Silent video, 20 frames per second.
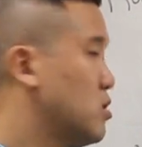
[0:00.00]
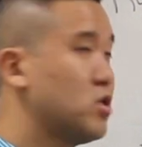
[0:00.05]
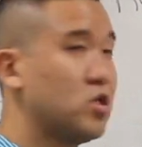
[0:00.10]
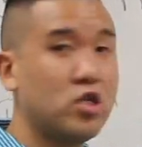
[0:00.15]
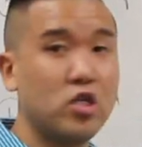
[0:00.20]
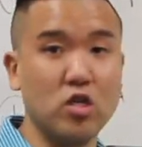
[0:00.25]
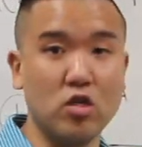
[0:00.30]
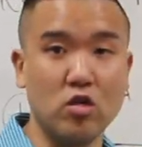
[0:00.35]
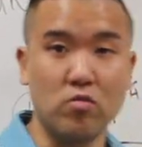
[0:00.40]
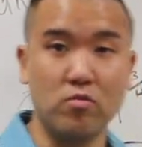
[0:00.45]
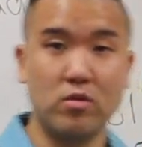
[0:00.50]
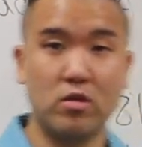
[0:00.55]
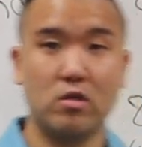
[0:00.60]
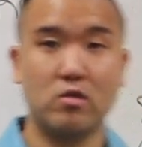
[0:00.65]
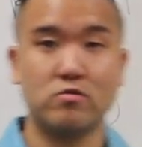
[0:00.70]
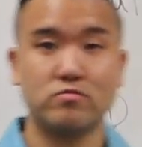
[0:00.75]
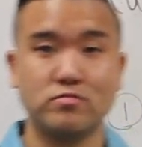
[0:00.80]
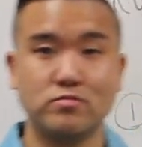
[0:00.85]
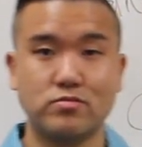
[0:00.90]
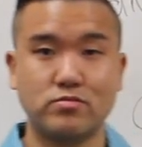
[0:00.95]
cubed.
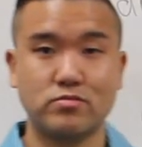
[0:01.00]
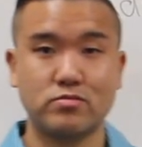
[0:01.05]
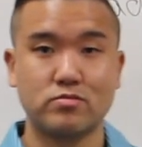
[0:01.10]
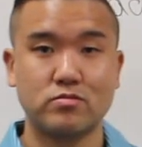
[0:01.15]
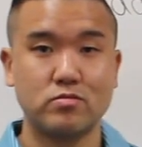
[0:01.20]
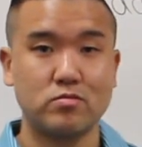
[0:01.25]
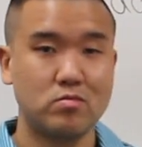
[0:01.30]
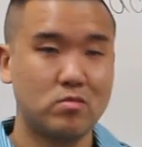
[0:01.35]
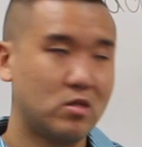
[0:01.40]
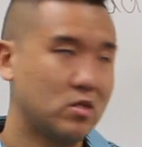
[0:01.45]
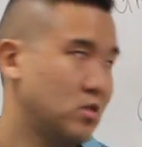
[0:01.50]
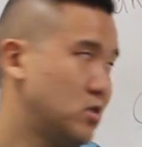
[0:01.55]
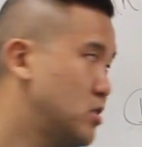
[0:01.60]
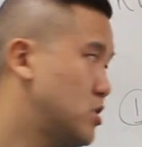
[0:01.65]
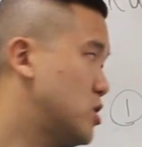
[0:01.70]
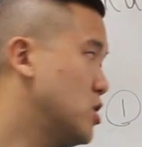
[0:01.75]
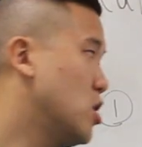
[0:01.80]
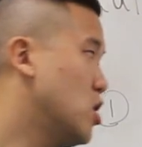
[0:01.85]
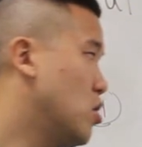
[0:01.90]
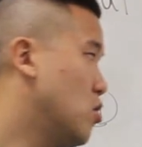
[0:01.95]

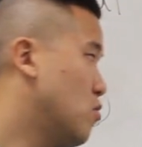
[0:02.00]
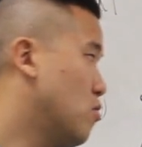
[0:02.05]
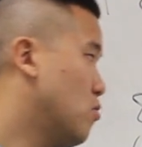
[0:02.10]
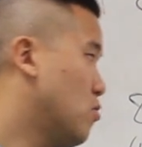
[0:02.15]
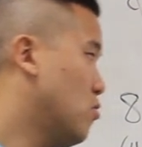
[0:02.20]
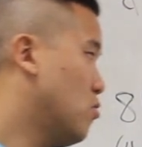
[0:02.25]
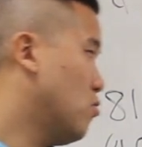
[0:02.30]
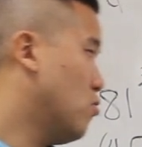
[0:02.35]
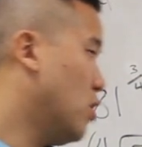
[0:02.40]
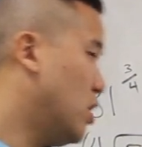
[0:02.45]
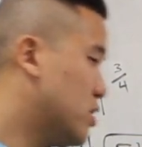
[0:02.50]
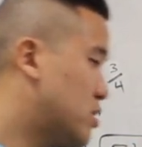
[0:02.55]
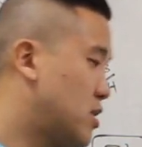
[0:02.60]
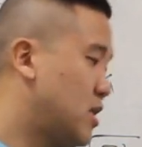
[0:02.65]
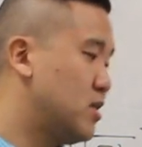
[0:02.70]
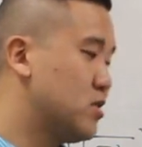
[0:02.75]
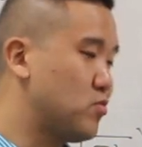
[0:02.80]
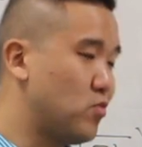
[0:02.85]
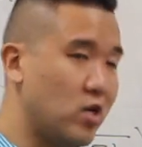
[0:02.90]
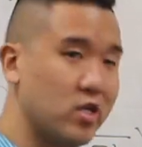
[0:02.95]
So what
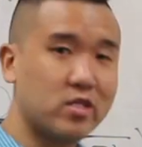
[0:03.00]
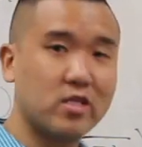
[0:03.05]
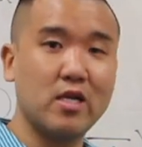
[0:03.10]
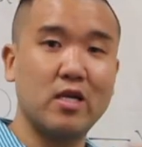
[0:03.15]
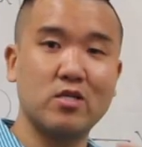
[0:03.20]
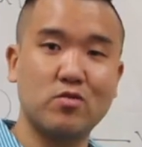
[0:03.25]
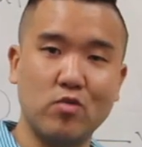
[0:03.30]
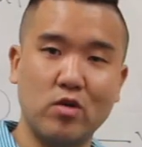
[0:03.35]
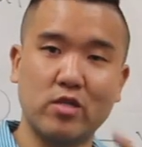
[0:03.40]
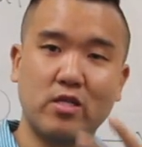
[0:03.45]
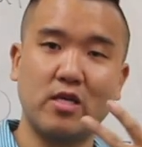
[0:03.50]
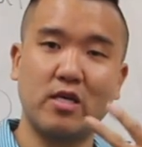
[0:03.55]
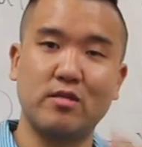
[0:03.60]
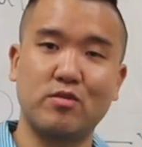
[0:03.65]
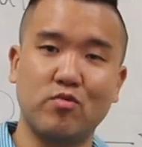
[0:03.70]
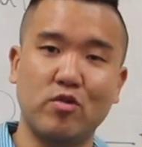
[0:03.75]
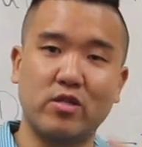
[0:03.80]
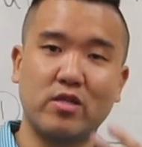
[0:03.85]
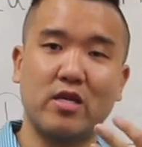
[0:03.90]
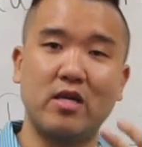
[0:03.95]
times what times what
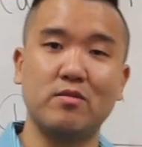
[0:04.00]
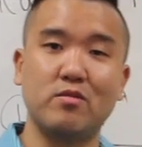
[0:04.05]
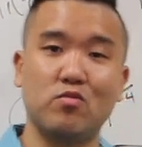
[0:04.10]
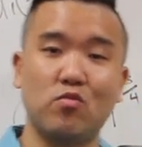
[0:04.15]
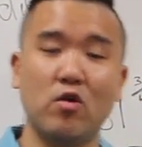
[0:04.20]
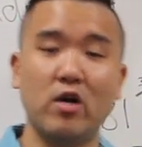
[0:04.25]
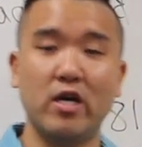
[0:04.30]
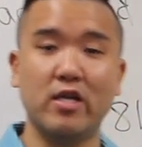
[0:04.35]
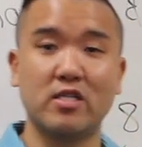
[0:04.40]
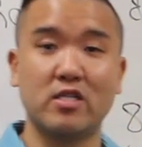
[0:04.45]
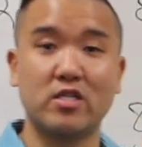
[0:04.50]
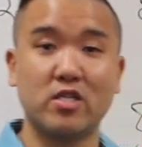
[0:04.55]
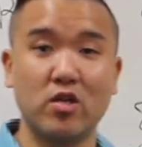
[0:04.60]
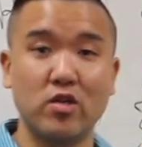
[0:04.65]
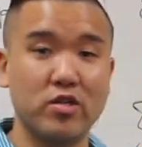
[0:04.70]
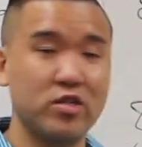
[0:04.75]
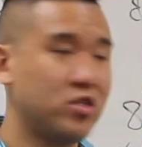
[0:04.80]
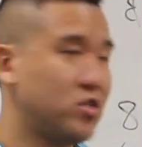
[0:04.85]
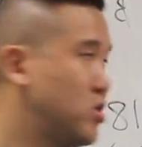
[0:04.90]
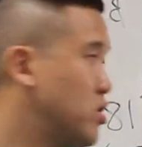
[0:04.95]
times what times what is
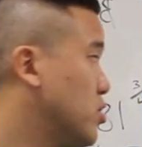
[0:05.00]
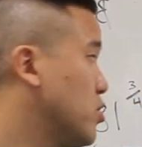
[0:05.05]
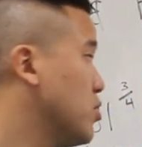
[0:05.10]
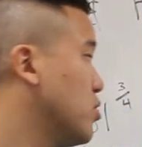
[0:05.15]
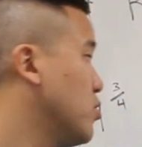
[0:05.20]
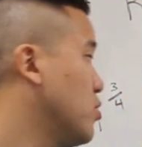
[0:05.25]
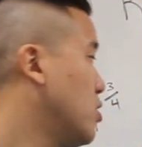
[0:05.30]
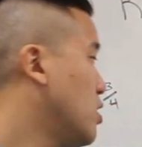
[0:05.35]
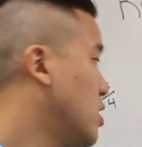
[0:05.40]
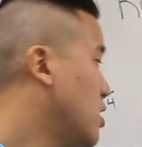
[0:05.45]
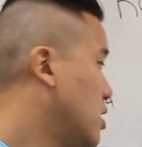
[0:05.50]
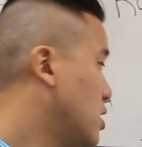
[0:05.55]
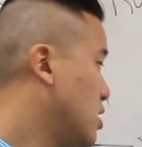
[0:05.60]
32?